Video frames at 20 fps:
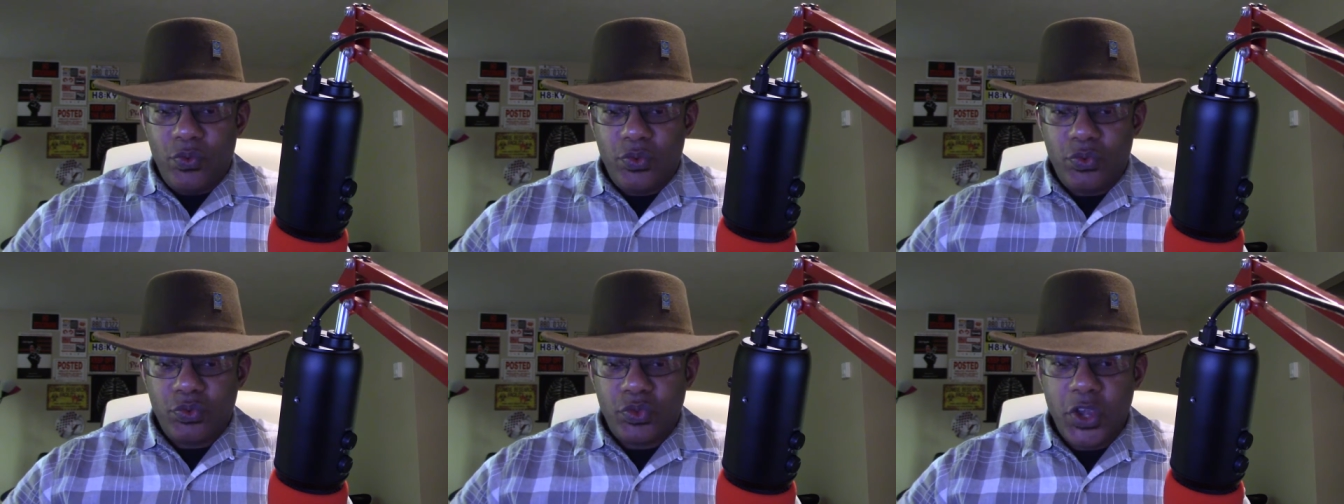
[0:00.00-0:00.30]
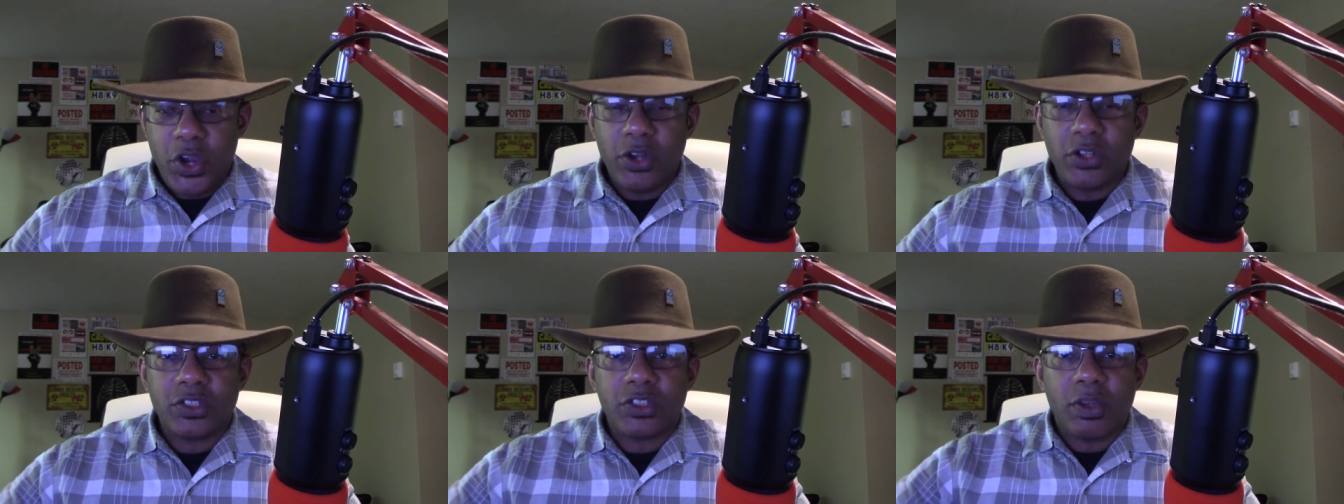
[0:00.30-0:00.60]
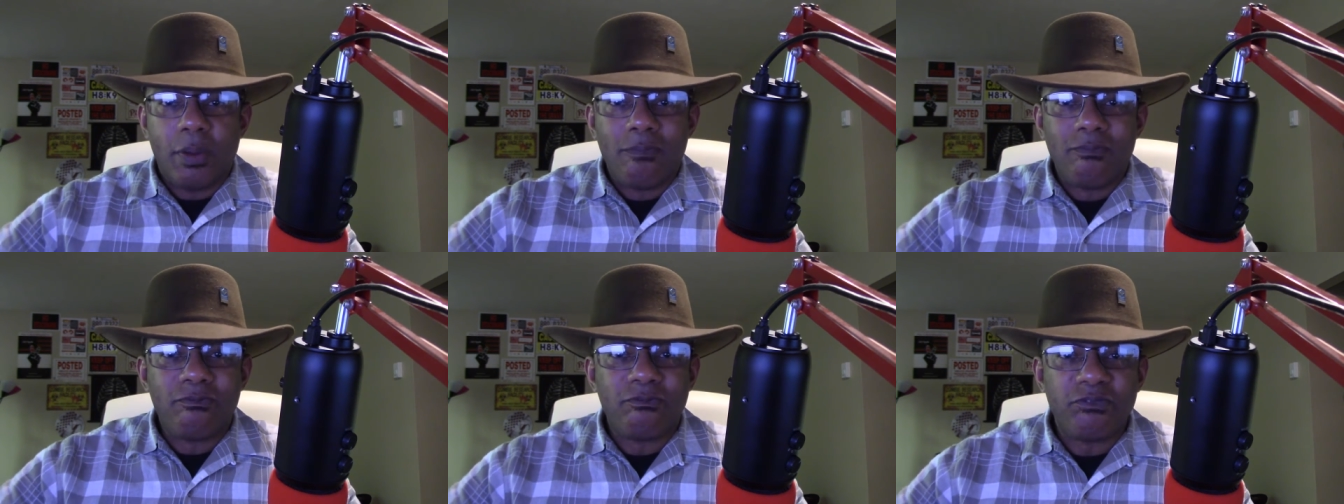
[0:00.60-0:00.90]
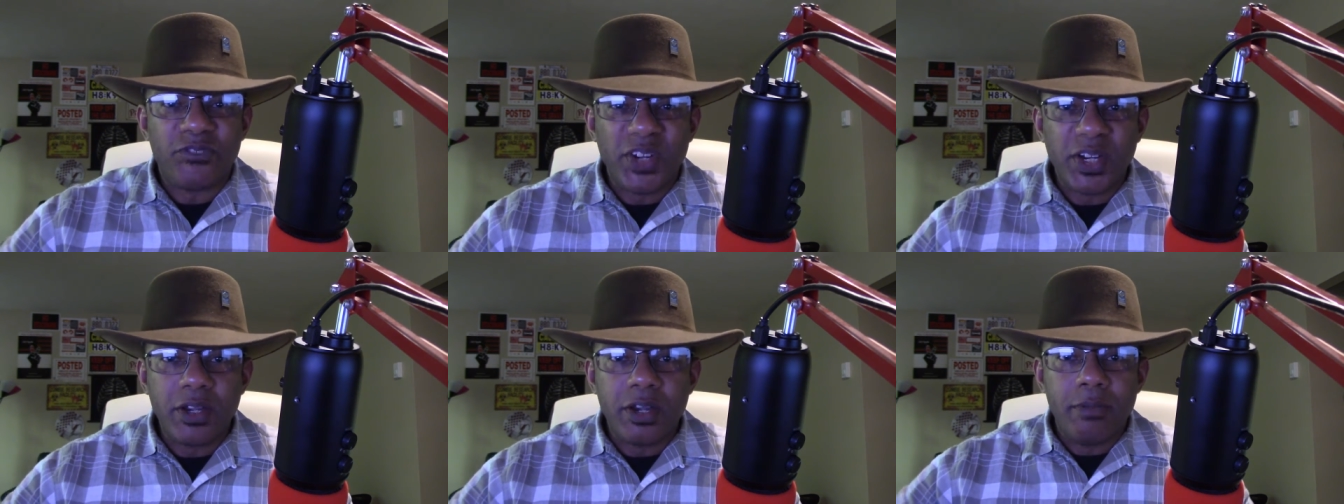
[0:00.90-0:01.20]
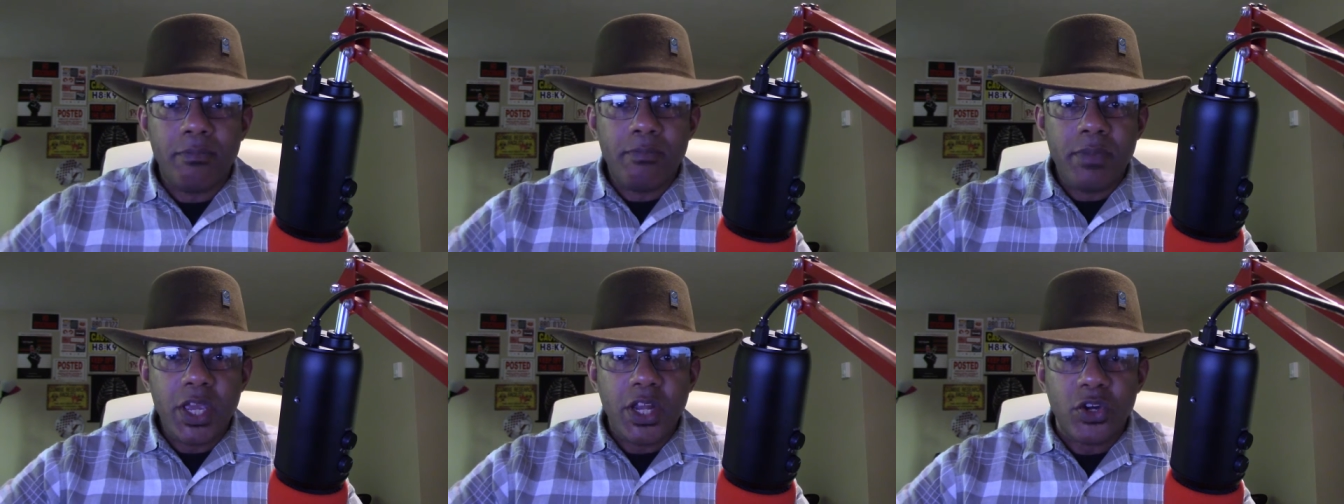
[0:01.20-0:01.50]
there are some
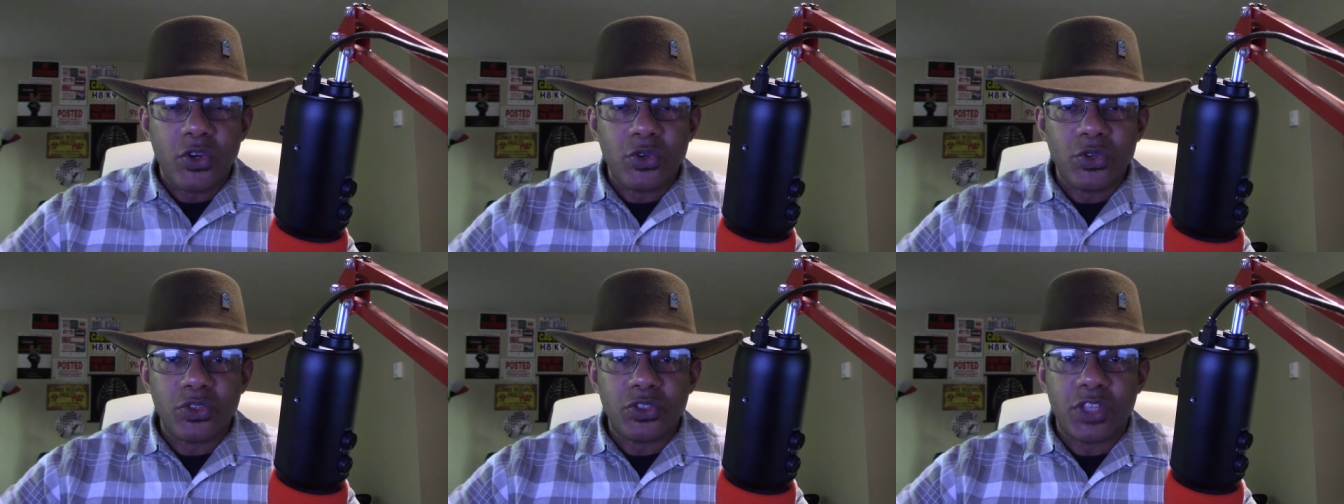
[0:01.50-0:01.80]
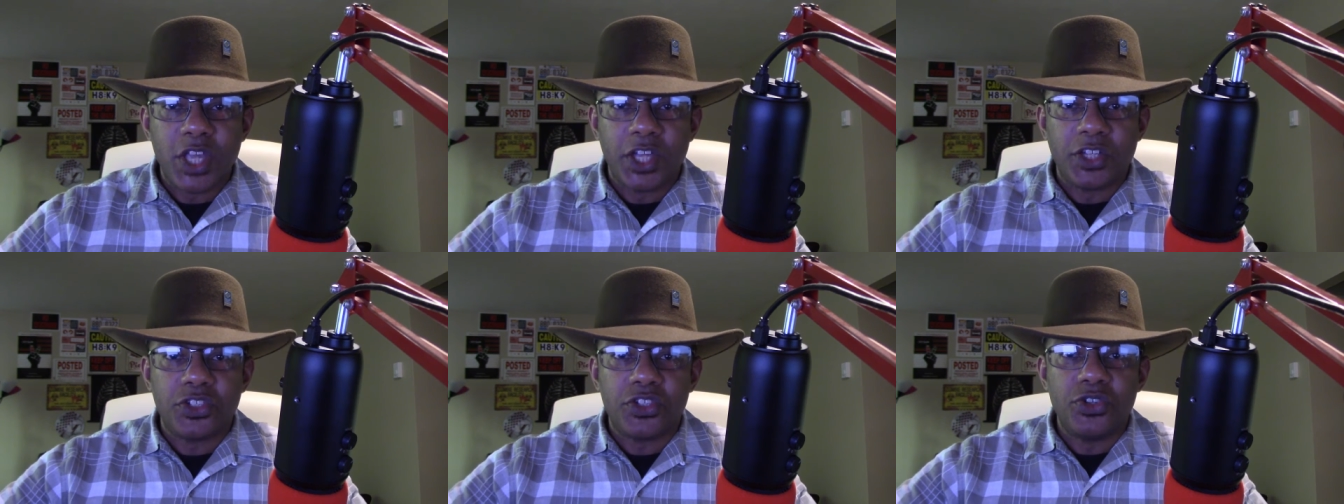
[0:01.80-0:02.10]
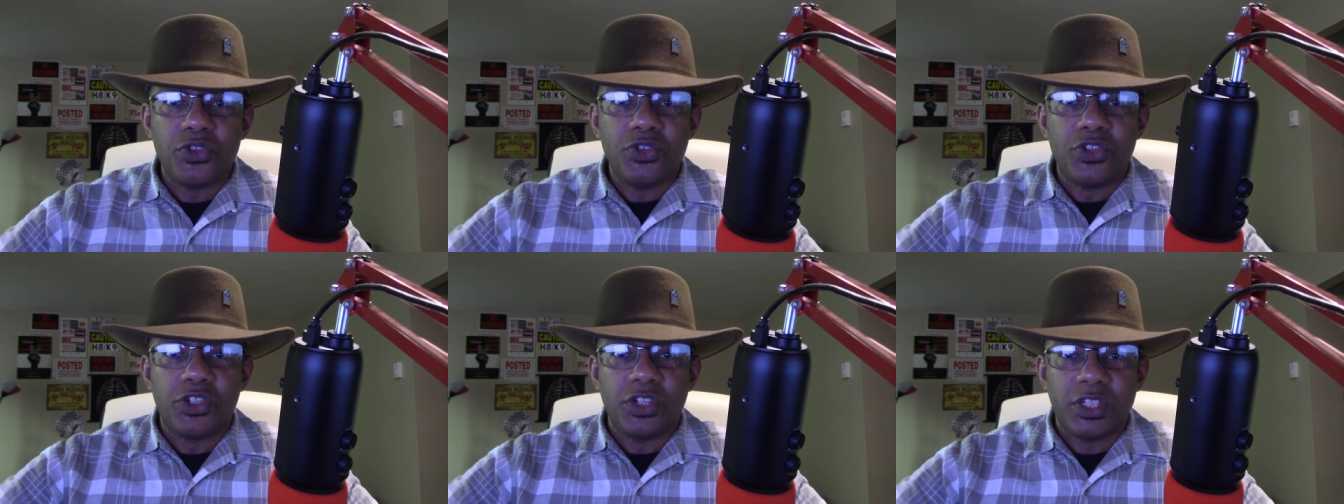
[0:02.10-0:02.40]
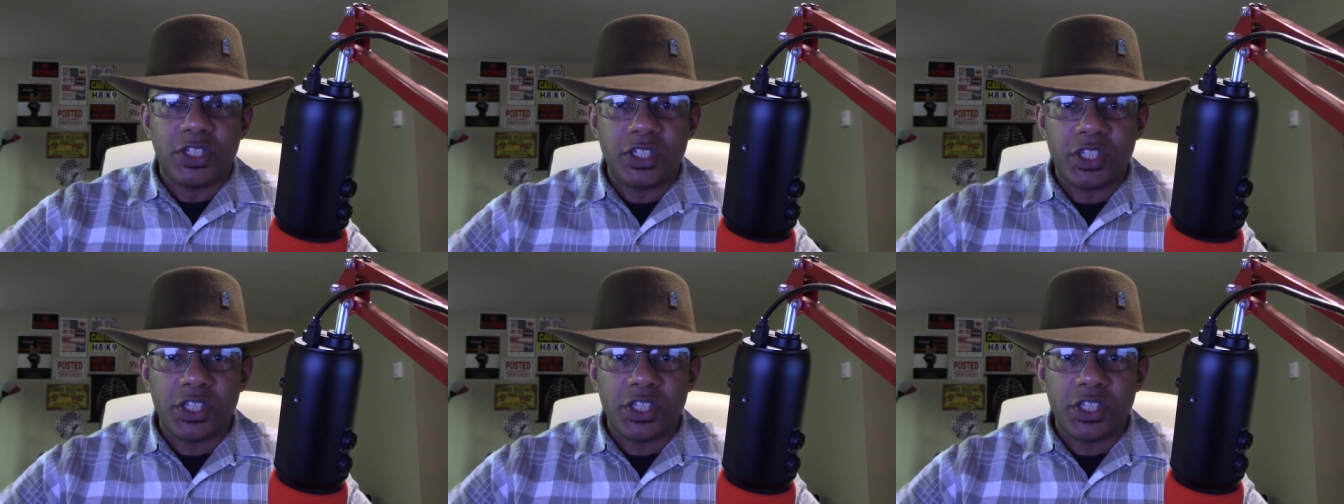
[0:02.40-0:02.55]
fundamentals that you should